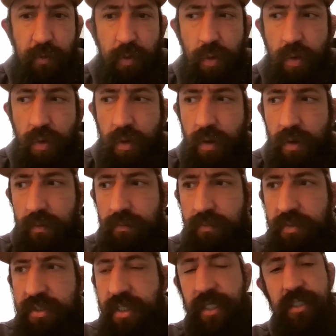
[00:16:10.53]
for
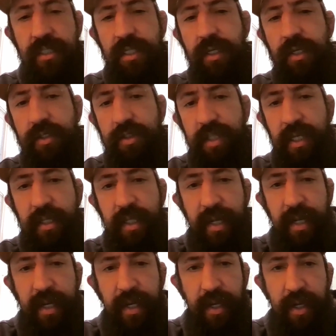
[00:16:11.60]
six years that
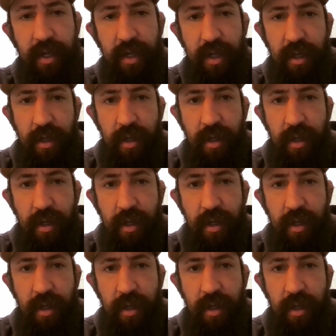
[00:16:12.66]
they